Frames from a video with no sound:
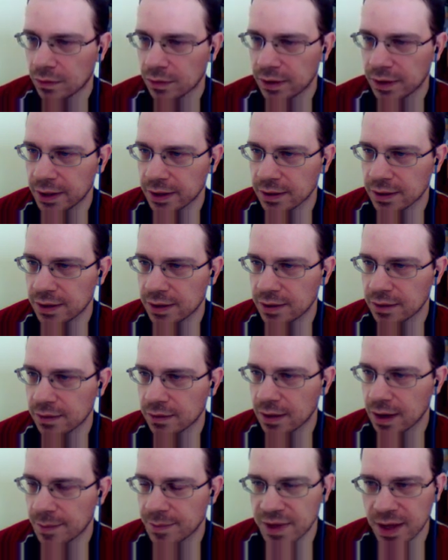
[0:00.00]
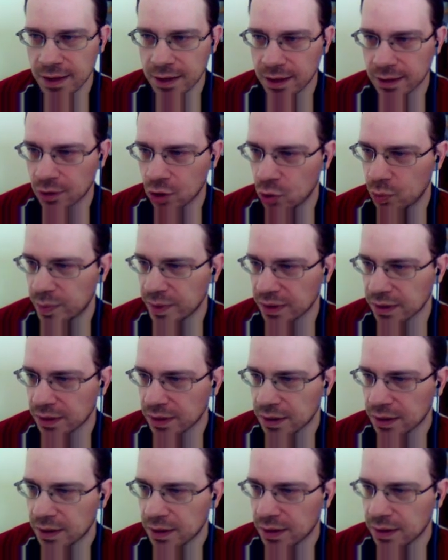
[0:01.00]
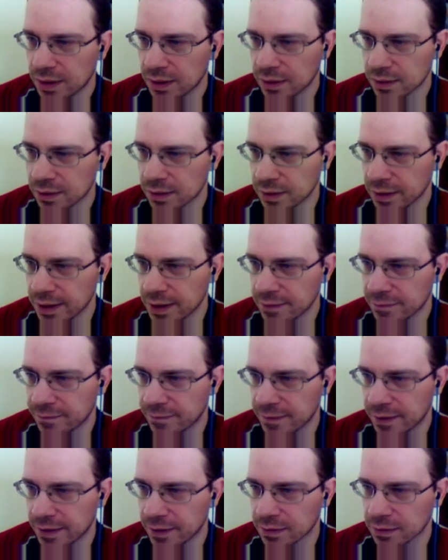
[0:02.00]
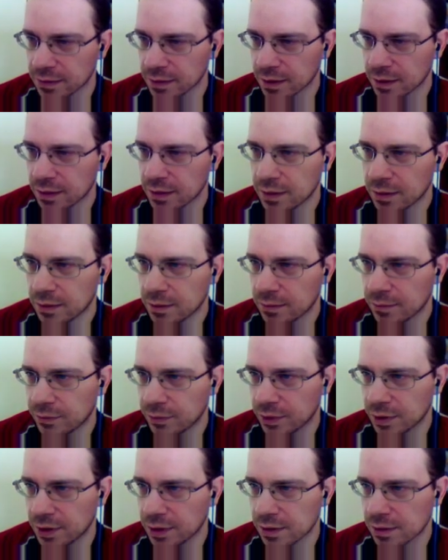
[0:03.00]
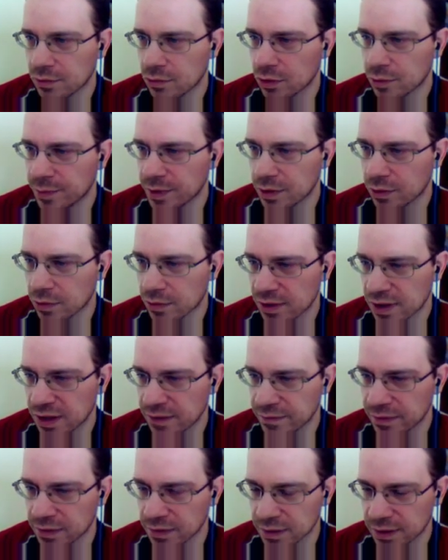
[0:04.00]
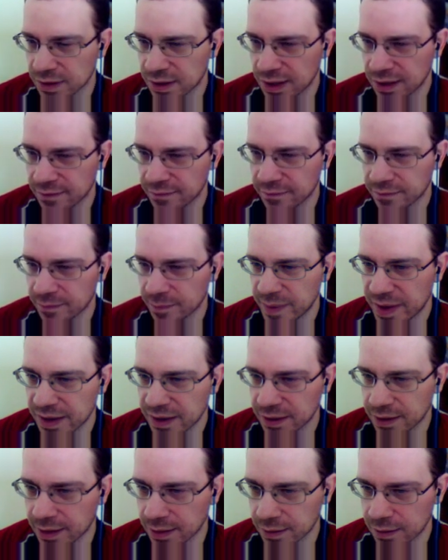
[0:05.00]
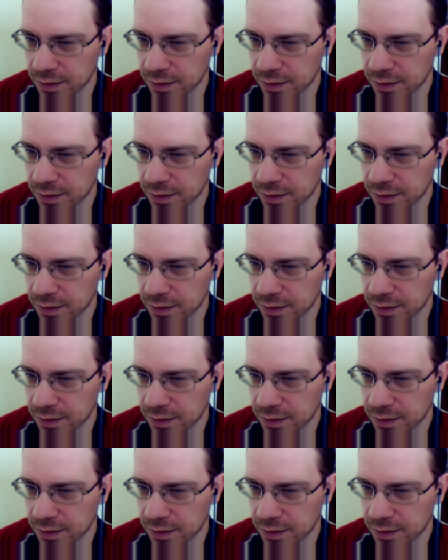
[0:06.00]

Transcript: Okay, I'm not gonna open the A file for his rook because he will have a back